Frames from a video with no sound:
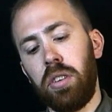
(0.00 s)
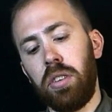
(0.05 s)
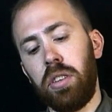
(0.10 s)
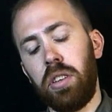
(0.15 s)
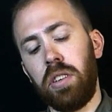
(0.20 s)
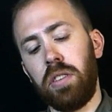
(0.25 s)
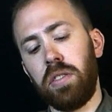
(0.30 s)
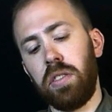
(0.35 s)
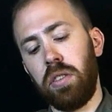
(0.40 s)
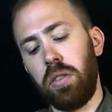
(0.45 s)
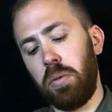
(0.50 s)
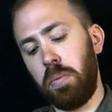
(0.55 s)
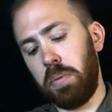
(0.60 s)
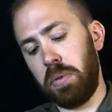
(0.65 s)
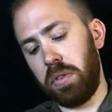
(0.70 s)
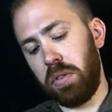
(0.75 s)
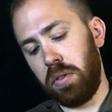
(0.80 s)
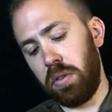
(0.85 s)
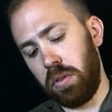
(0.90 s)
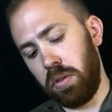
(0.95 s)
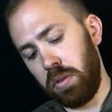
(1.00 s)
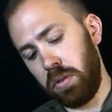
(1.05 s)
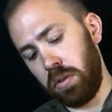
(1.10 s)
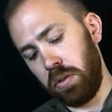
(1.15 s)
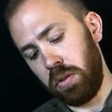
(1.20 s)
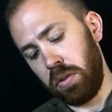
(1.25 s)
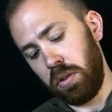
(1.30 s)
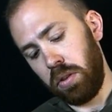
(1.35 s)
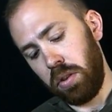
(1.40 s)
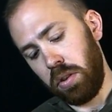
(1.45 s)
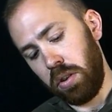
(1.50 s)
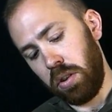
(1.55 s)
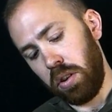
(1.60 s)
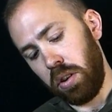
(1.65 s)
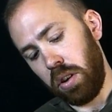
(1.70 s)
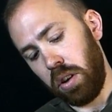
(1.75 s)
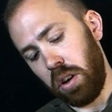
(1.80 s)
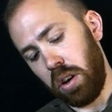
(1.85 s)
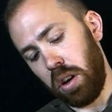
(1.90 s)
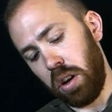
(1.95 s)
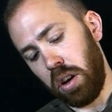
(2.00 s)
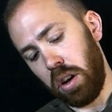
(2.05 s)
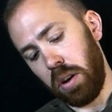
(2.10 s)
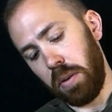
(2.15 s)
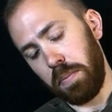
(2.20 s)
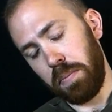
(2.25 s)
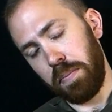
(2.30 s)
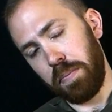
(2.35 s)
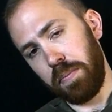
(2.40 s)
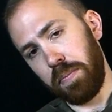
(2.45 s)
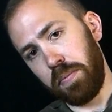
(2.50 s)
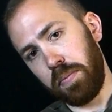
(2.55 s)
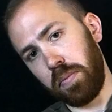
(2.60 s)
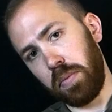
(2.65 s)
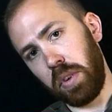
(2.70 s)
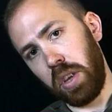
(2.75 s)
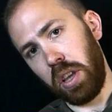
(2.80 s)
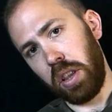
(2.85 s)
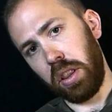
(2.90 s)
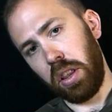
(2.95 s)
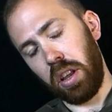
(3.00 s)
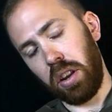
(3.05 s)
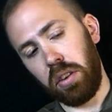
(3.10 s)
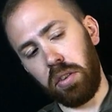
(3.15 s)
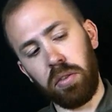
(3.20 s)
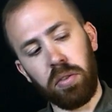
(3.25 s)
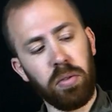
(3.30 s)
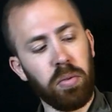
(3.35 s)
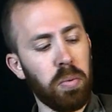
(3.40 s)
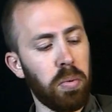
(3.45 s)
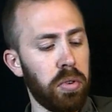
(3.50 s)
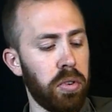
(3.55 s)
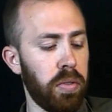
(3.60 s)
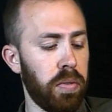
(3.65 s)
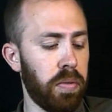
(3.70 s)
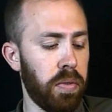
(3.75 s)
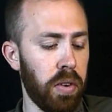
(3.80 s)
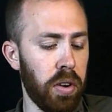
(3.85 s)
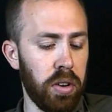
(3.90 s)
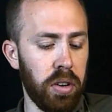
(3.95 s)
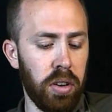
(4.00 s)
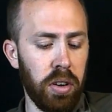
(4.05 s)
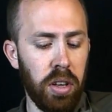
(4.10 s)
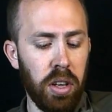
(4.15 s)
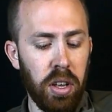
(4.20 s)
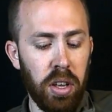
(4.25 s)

these loops and then toward the front.